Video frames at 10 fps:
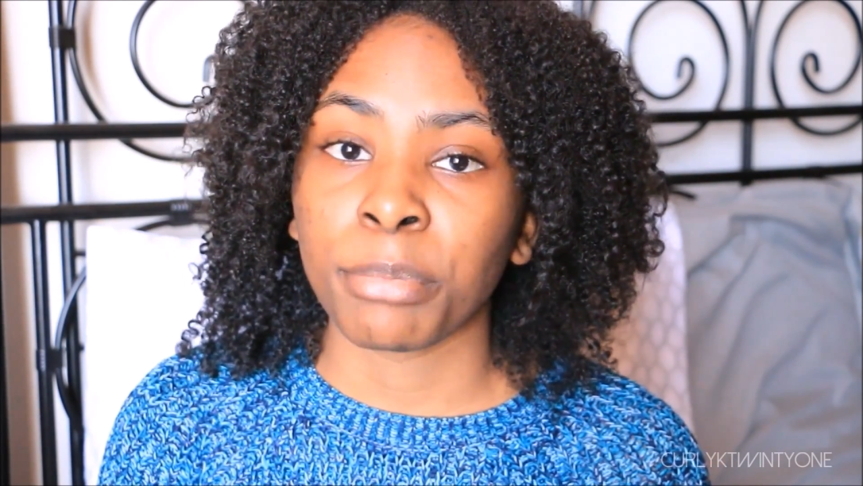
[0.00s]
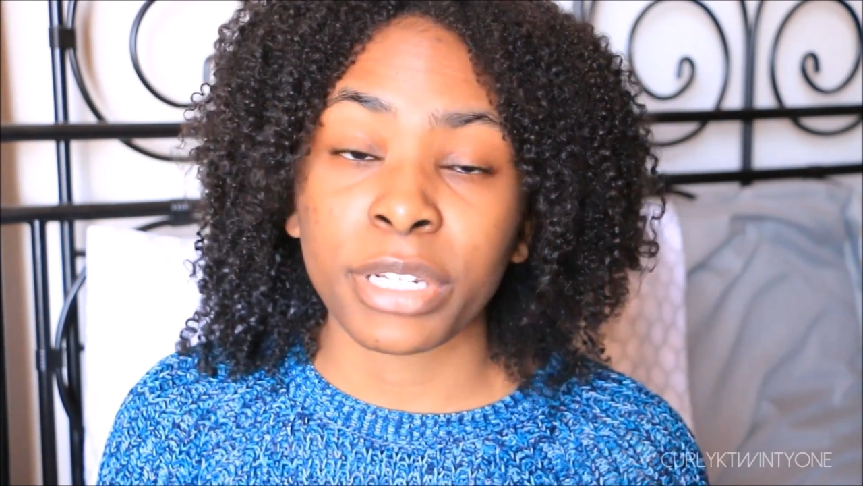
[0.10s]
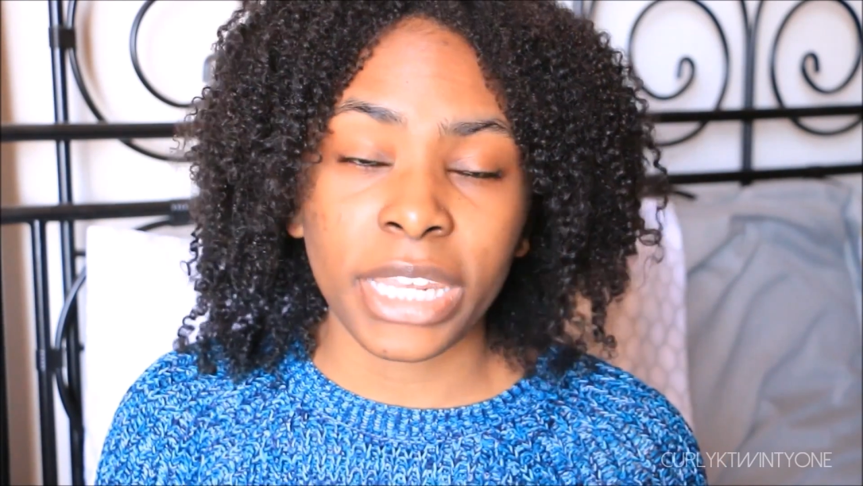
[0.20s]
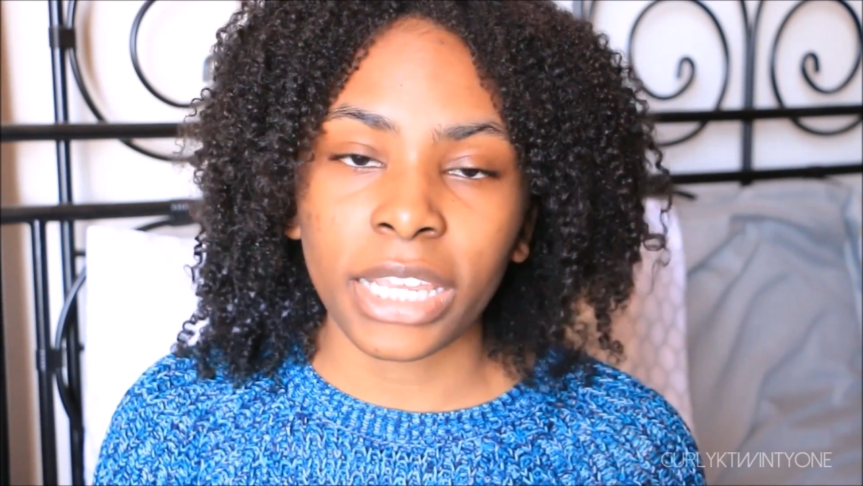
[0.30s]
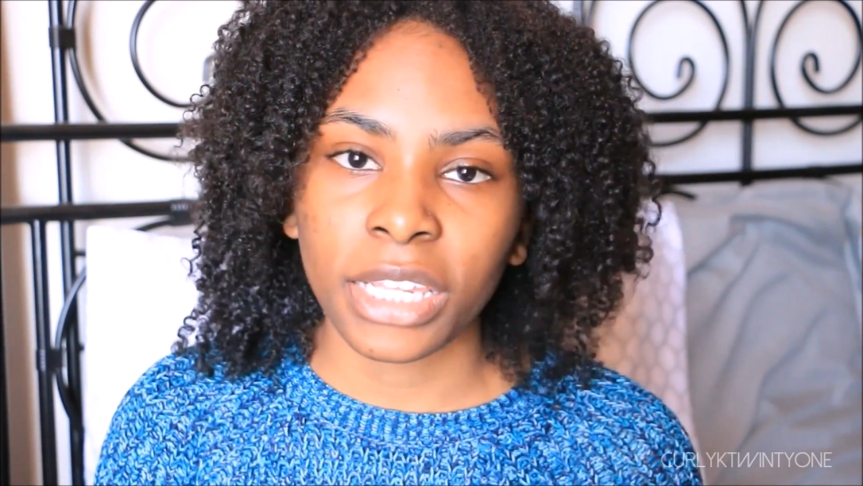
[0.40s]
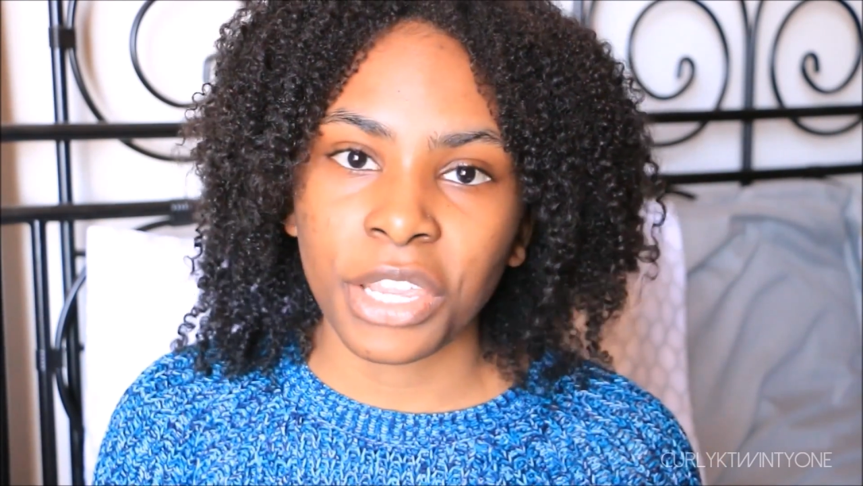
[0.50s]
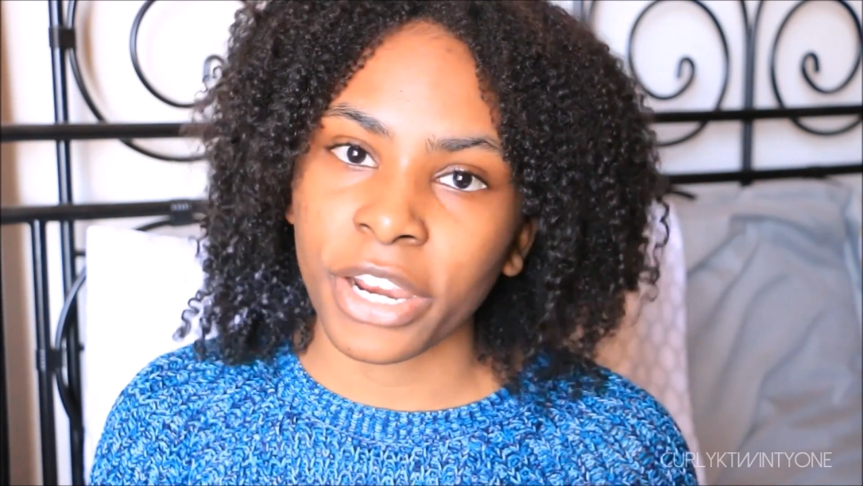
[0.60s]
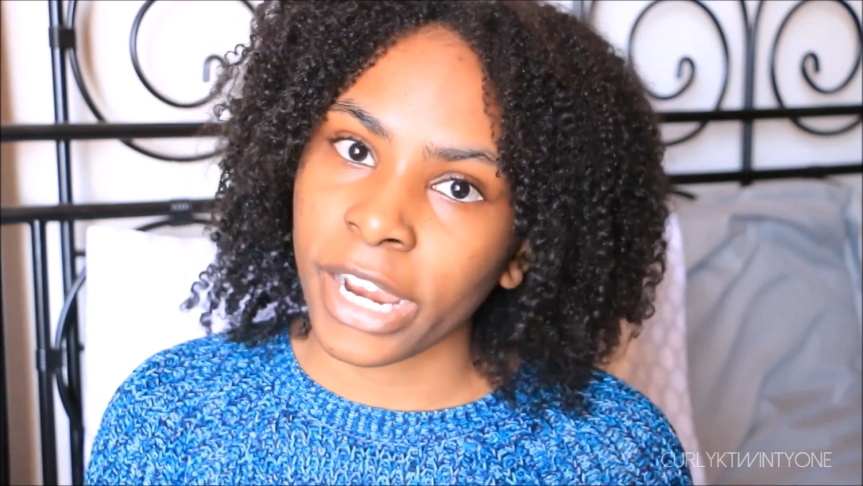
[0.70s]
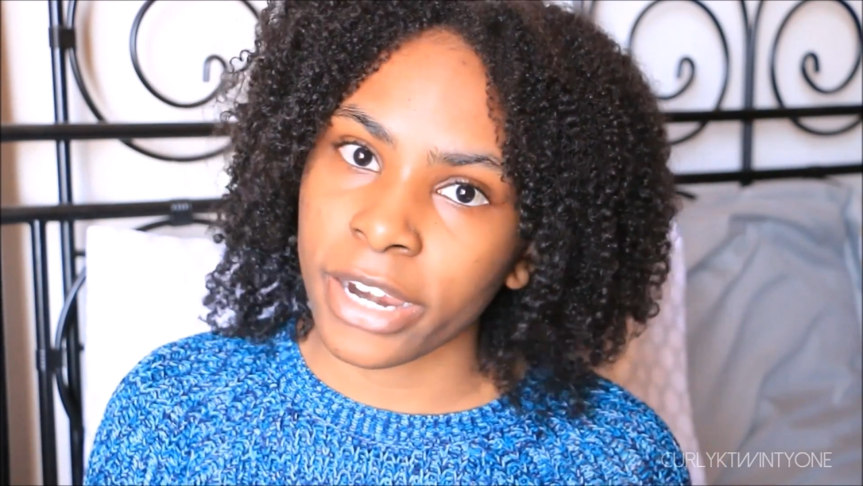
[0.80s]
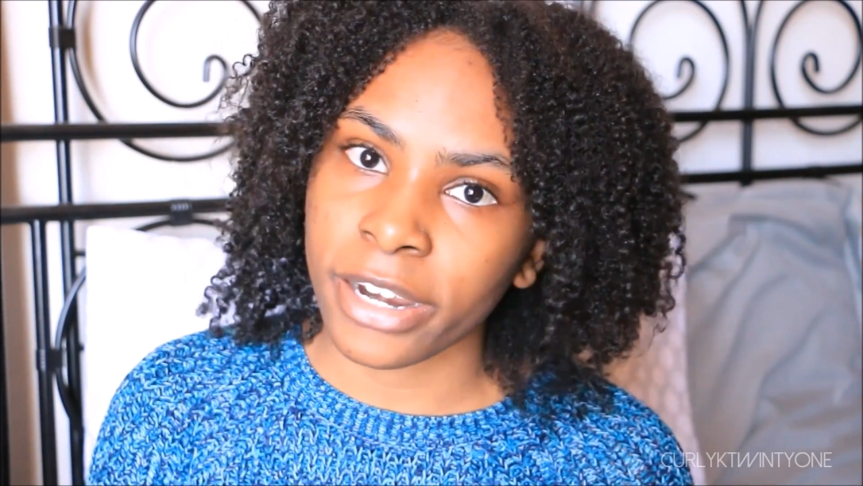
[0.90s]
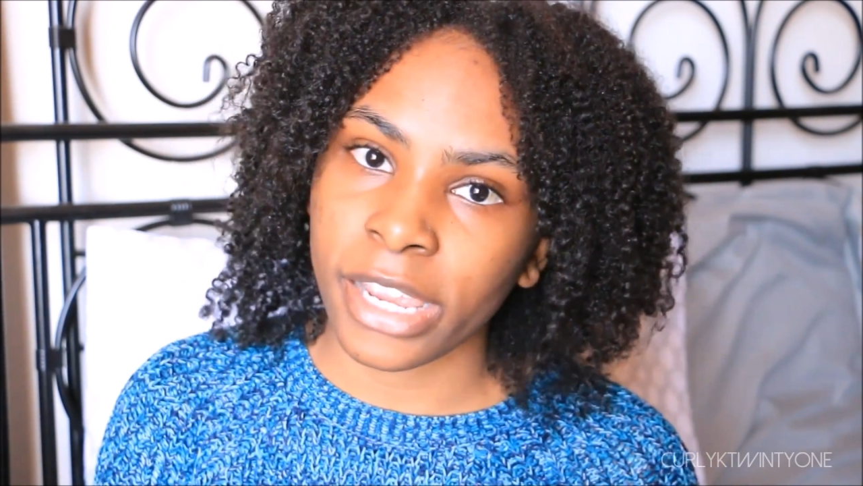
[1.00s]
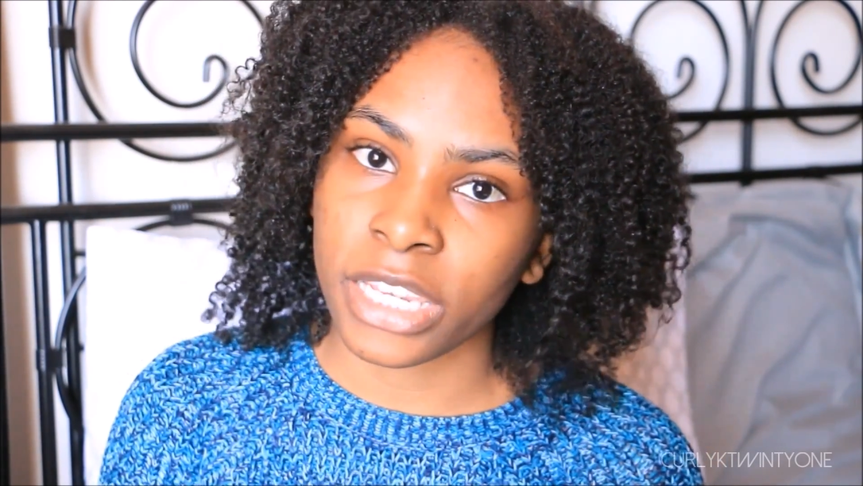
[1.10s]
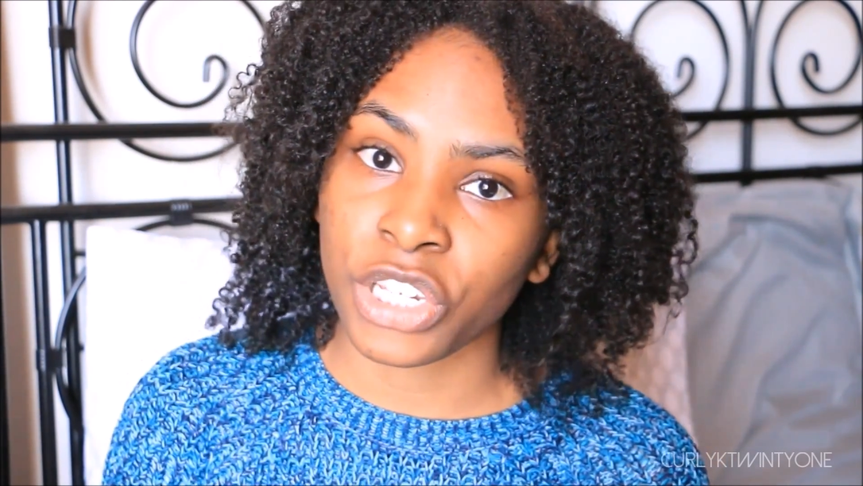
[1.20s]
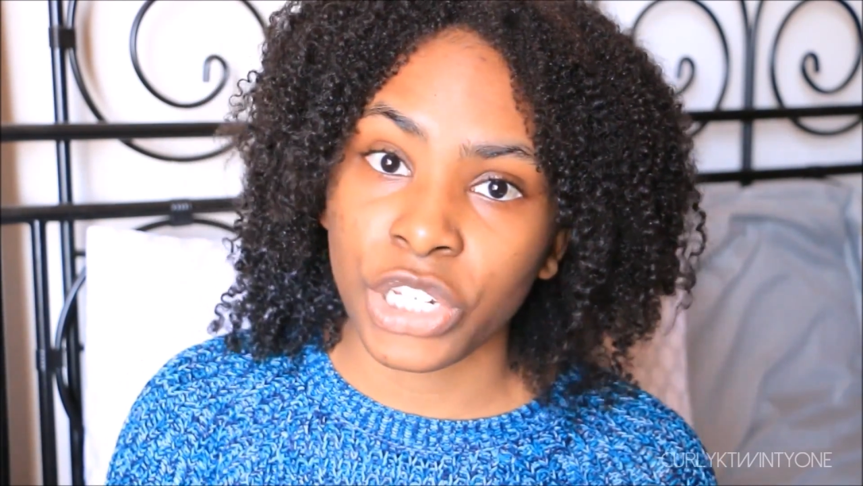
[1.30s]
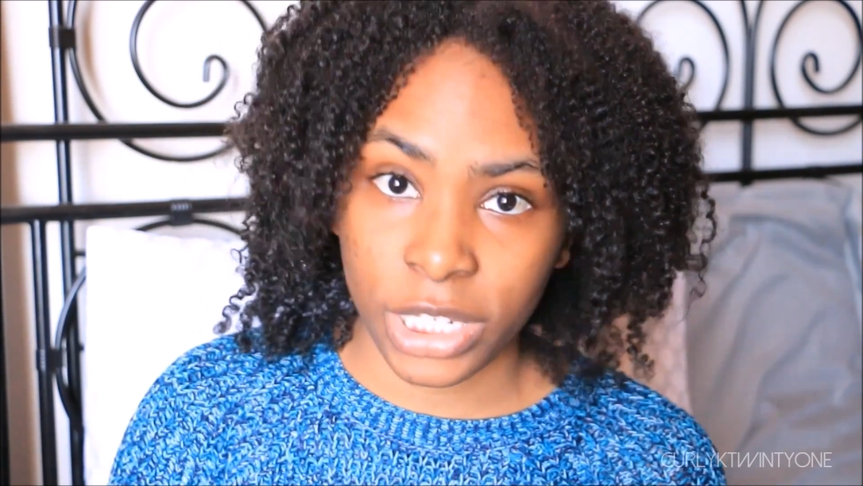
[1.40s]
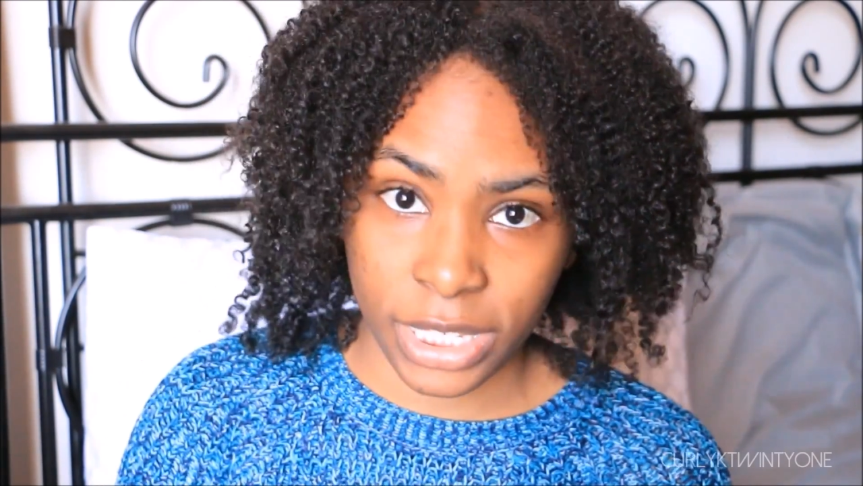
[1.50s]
protecting your hair is